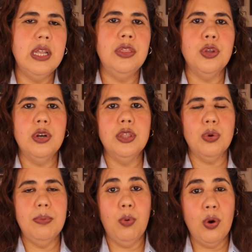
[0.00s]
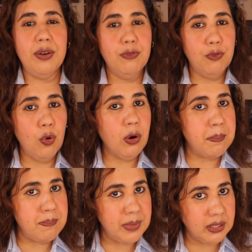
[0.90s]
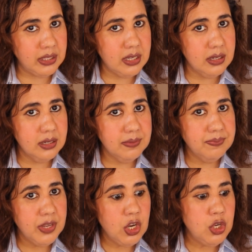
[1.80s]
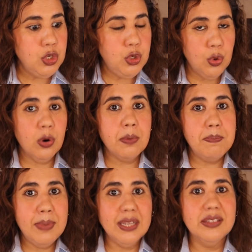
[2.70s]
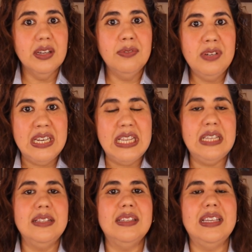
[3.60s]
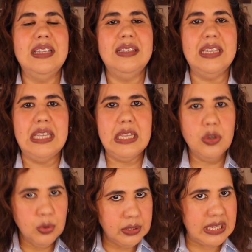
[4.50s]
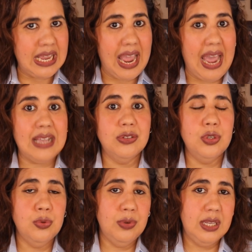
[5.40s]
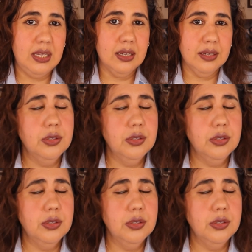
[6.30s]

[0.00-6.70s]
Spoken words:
in 33.4 million, your mix of needs is equally as unique.